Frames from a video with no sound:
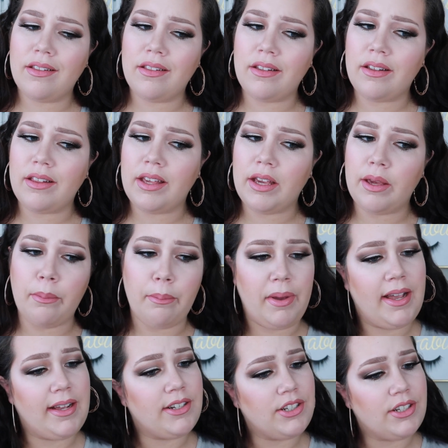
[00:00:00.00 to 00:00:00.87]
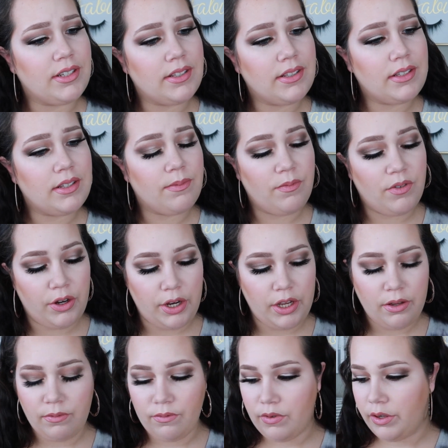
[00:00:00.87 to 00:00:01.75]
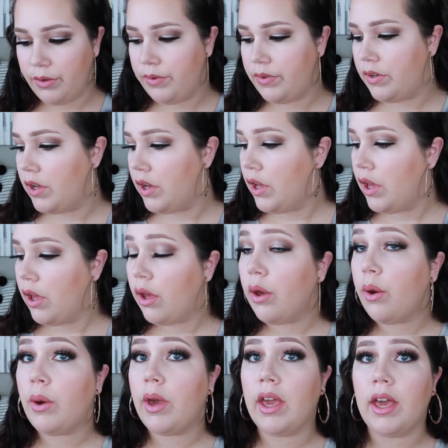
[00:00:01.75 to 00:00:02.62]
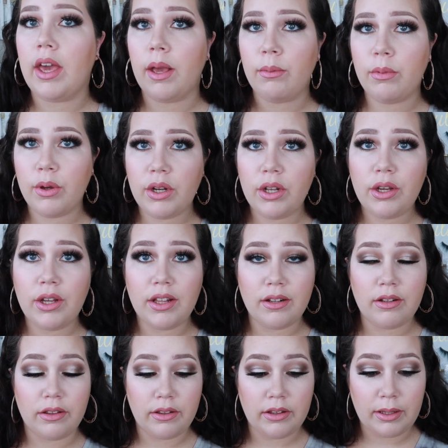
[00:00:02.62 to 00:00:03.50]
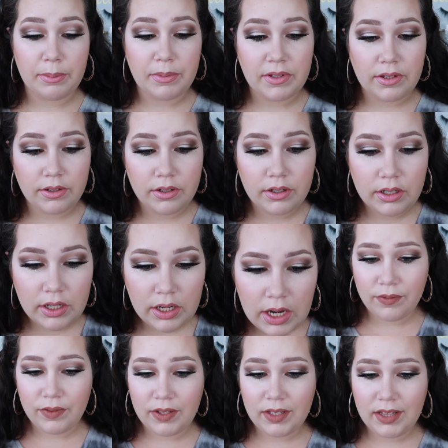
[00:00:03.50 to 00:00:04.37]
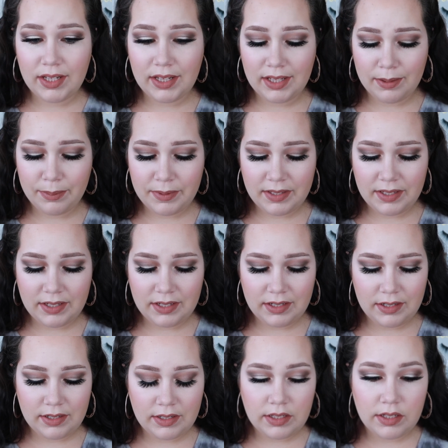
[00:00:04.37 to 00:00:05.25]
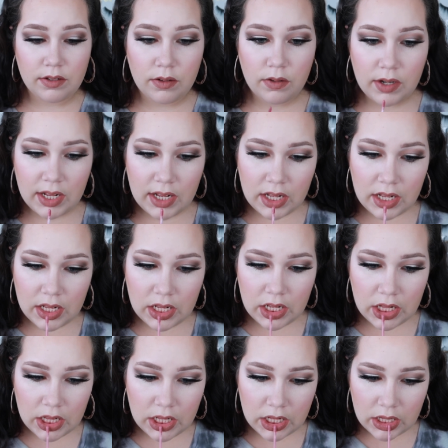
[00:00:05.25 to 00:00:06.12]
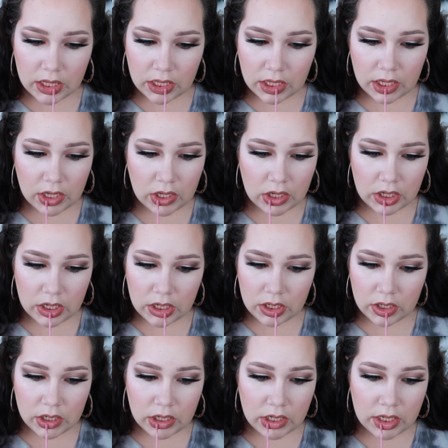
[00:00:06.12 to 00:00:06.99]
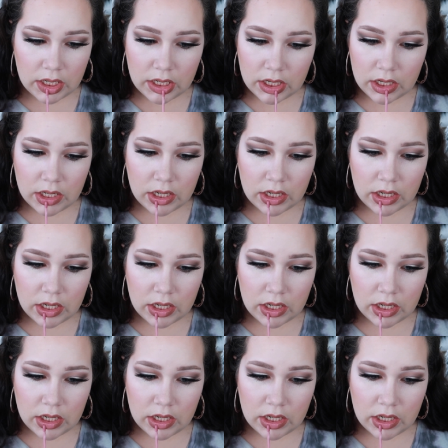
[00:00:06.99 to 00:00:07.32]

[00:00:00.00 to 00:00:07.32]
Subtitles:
look like it matches. I'm very confused. Okay, I'm gonna color the lips in. Filled the lips in, so now let's go over it.